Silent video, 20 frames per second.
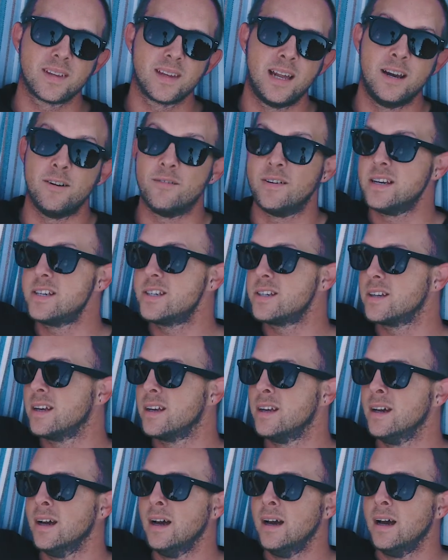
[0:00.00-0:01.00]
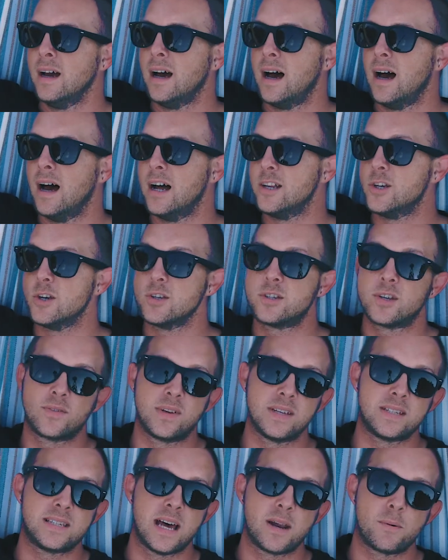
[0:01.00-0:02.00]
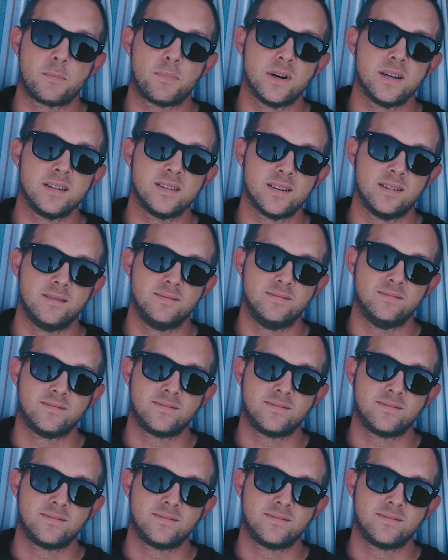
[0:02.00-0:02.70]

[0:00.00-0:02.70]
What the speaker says: And eventually, Joseph gets out of prison,